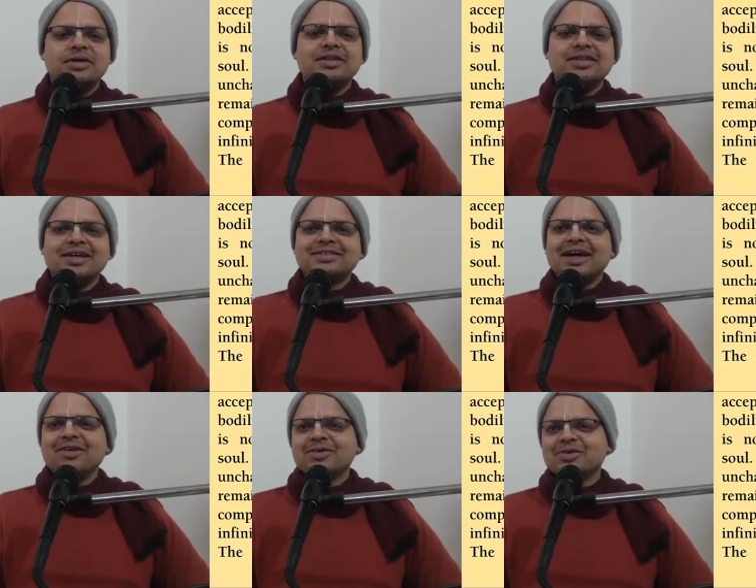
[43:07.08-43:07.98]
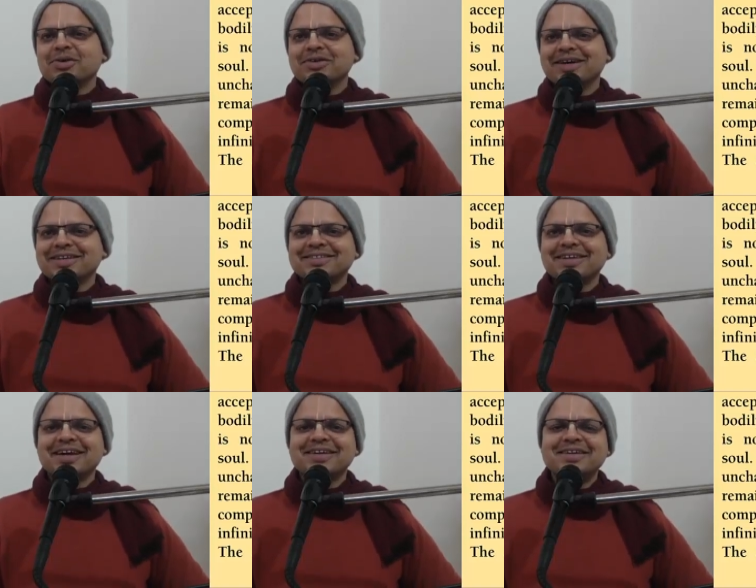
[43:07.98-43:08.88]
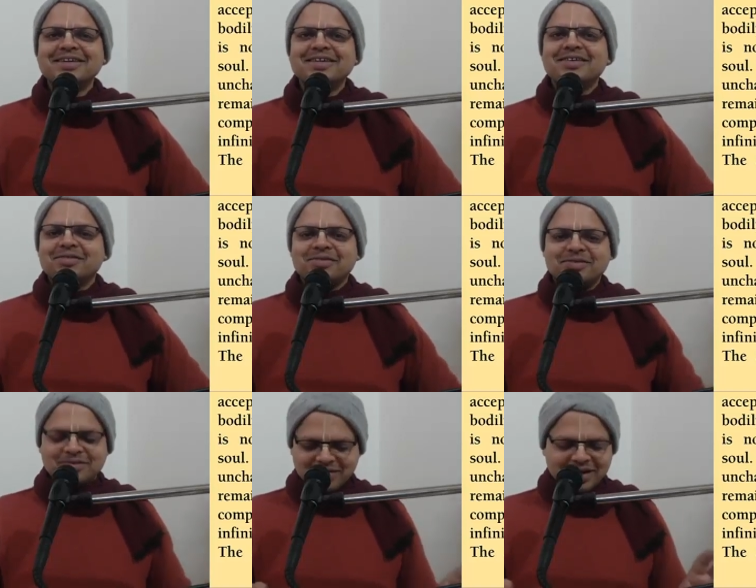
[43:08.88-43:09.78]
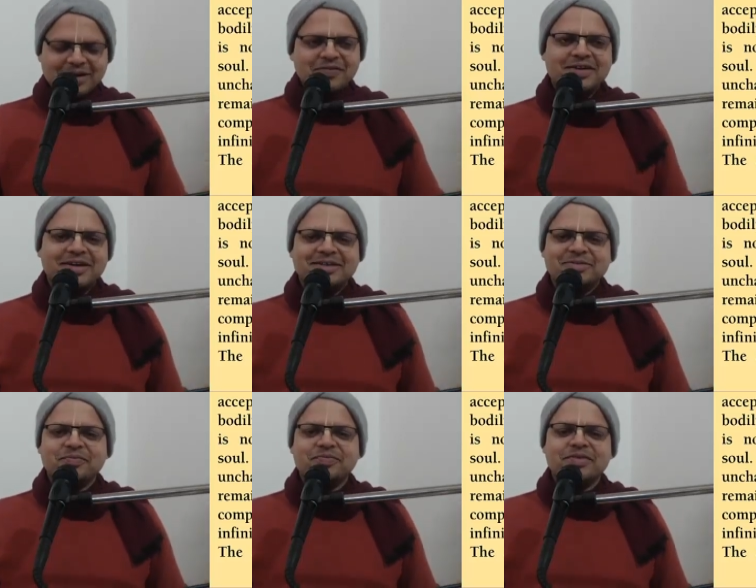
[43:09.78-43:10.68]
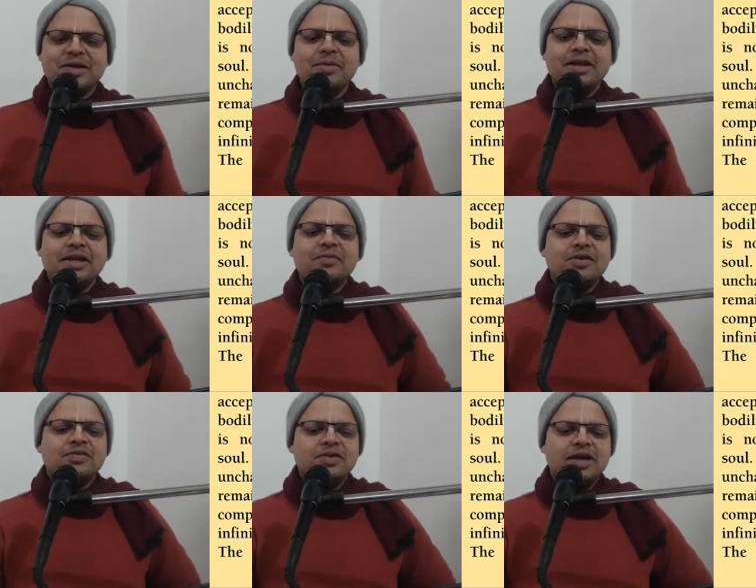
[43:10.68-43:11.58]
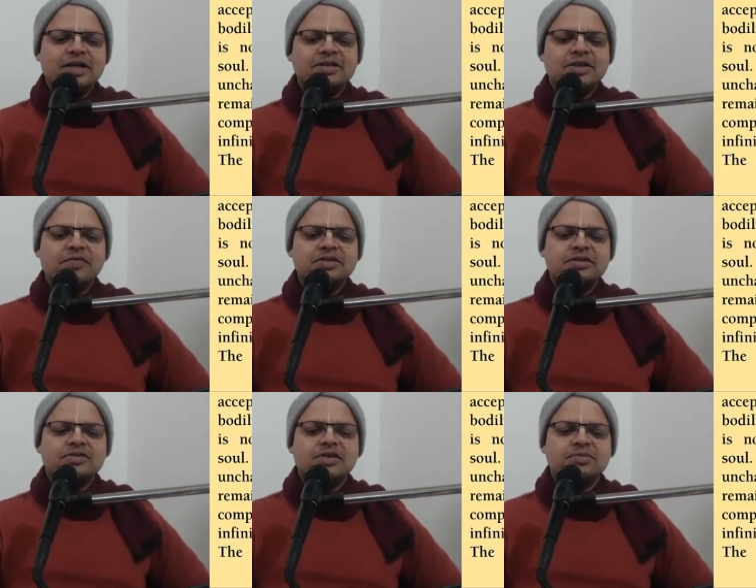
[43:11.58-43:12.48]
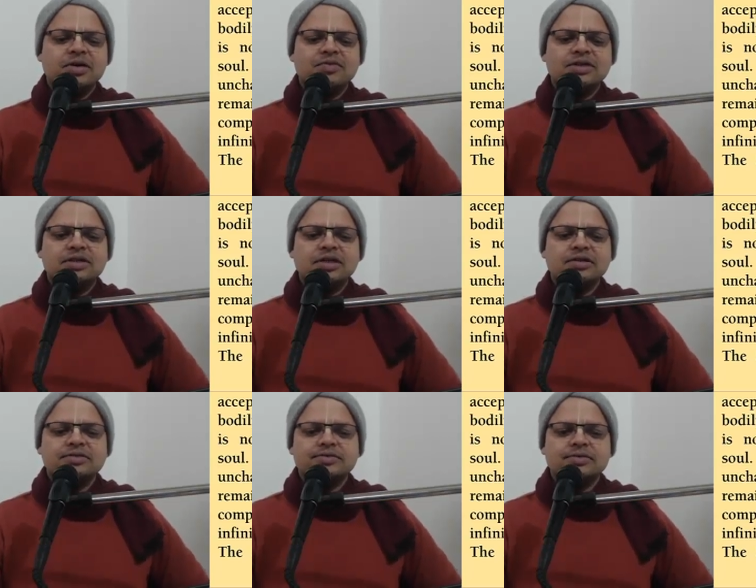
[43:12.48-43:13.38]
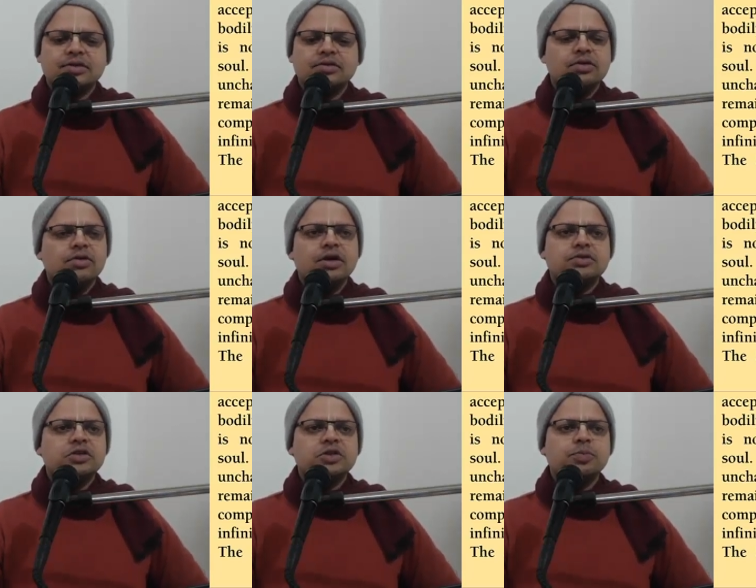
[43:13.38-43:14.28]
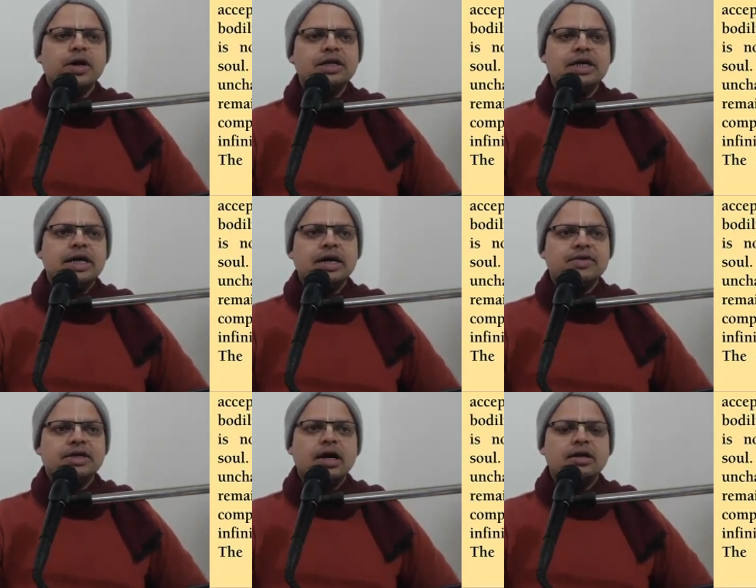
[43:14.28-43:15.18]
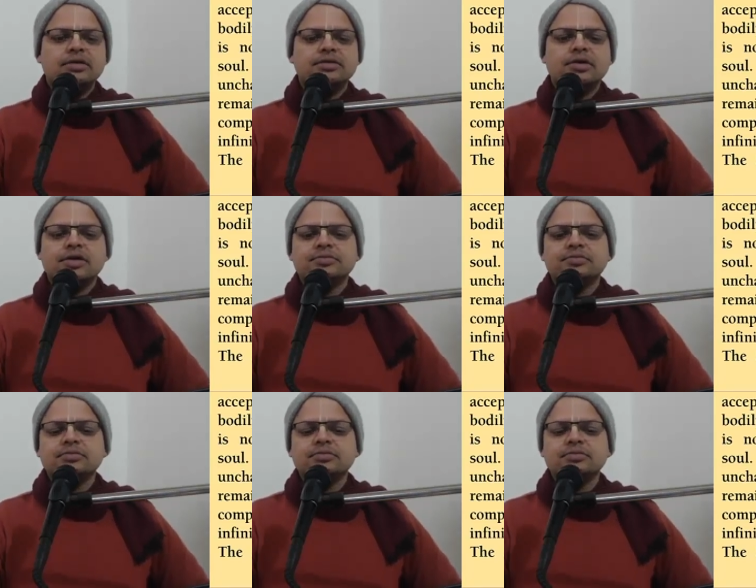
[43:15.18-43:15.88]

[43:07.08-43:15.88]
many things i also don't understand oh, very difficult but anyways let us first discuss bhagavad gita so you understood this point avikari okay